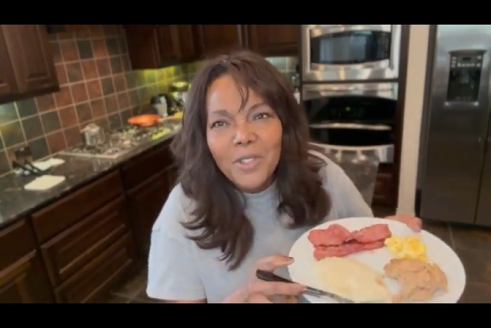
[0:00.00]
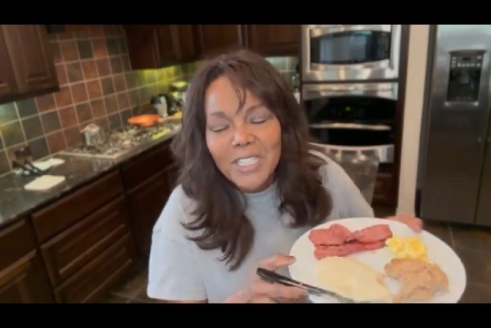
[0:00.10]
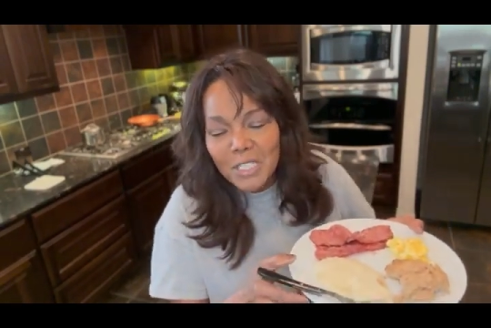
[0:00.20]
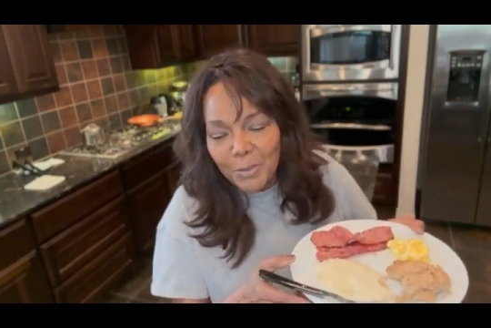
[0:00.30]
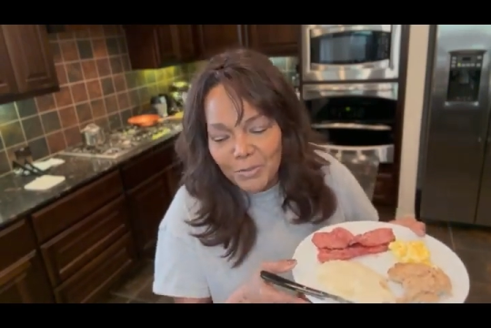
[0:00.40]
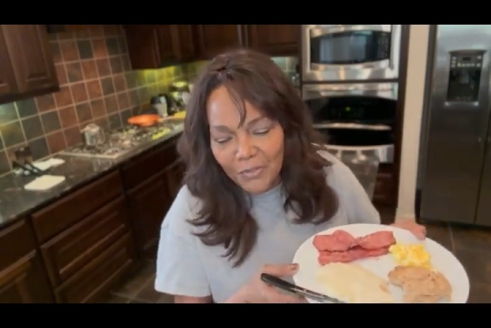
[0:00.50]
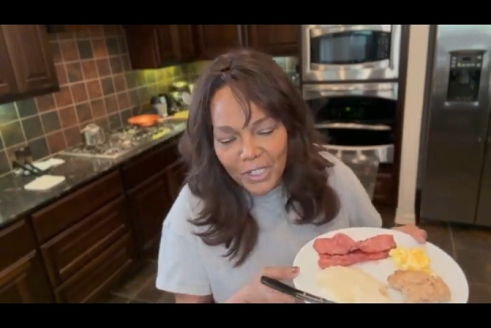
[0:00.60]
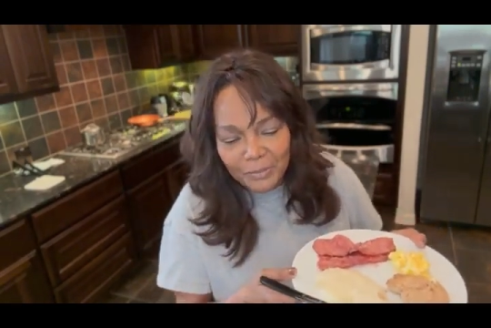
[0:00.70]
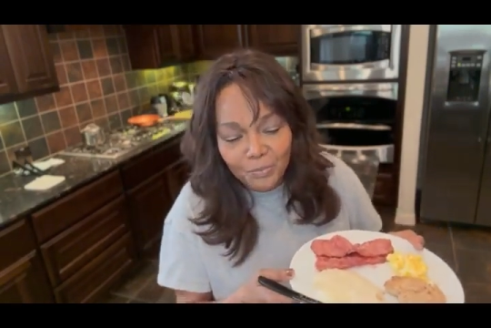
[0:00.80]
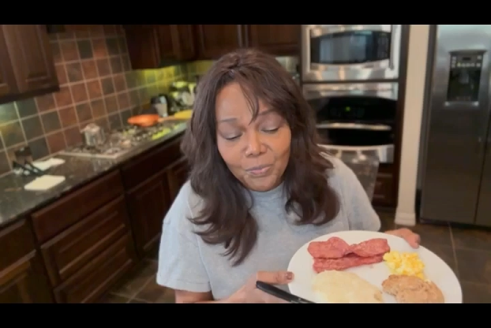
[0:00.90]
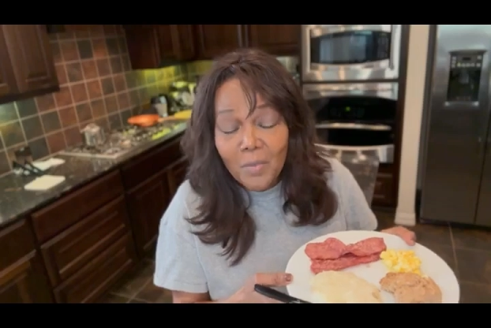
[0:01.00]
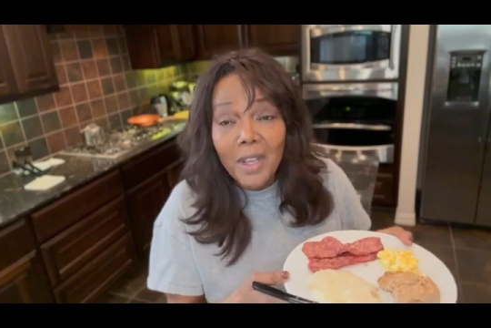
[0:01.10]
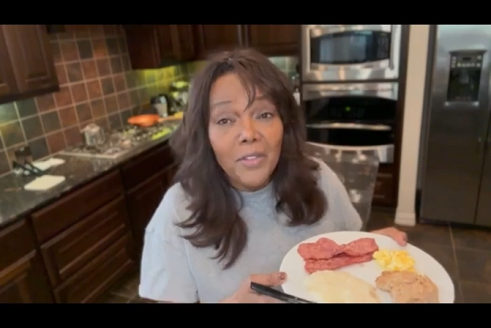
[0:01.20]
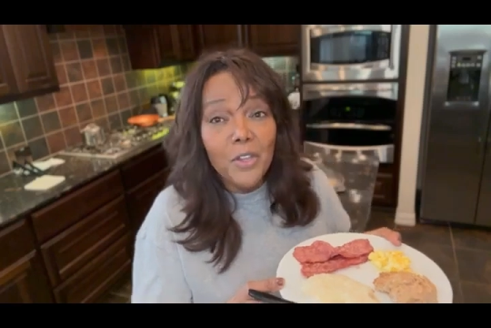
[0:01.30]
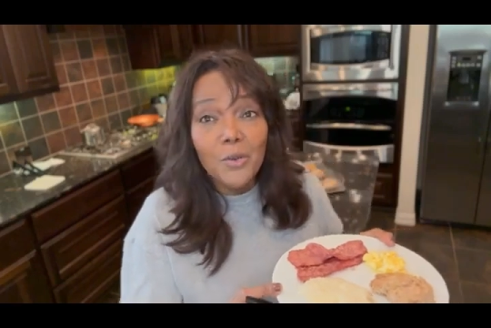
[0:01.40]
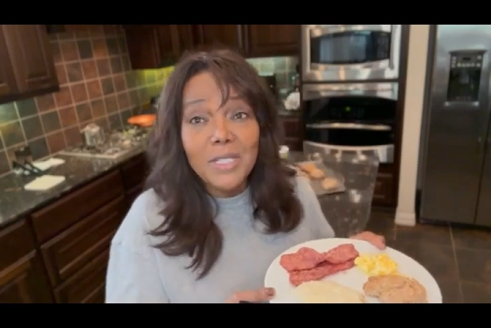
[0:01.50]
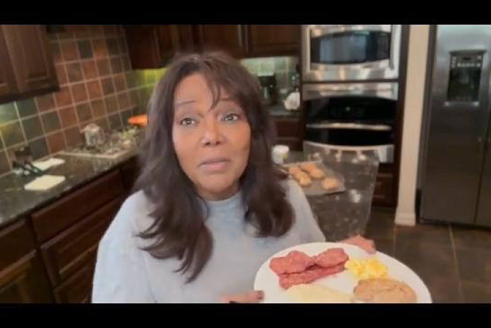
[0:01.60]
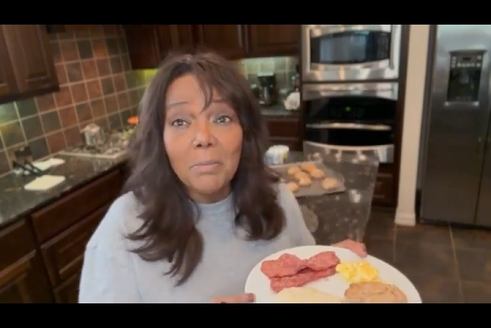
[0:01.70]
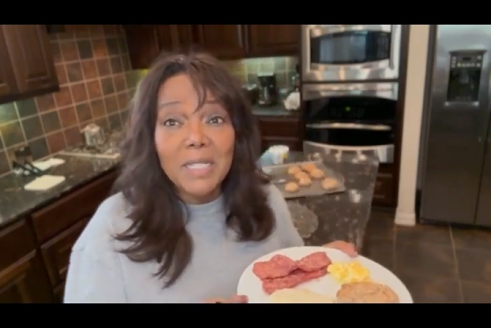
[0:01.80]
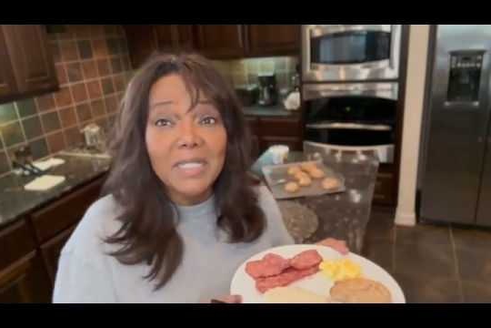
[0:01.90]
It's been fun. And the Grits
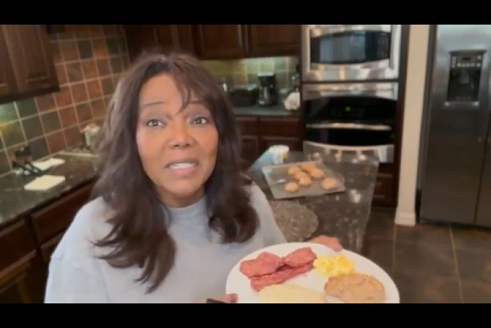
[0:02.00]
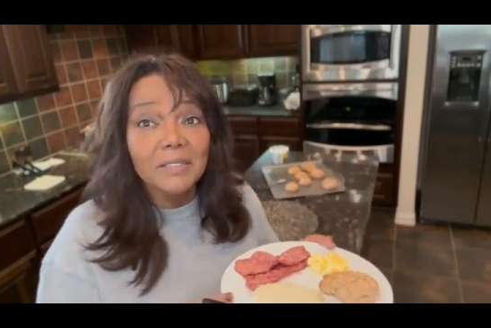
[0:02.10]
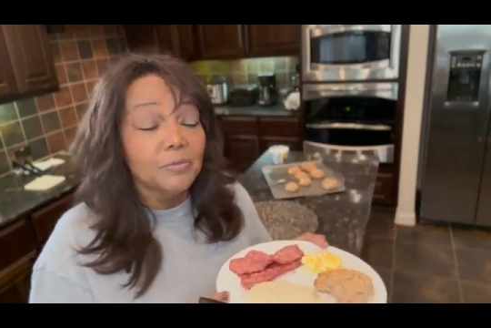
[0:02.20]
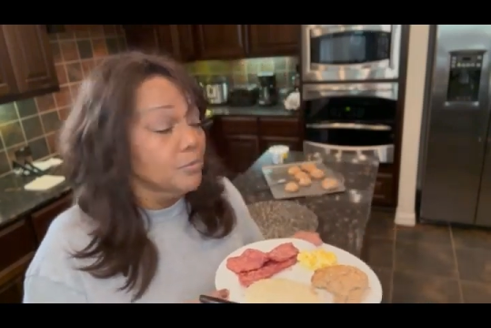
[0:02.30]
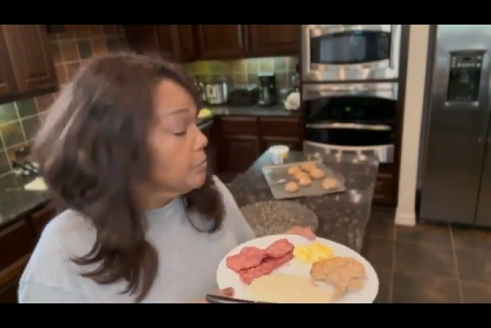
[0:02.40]
and Biscuit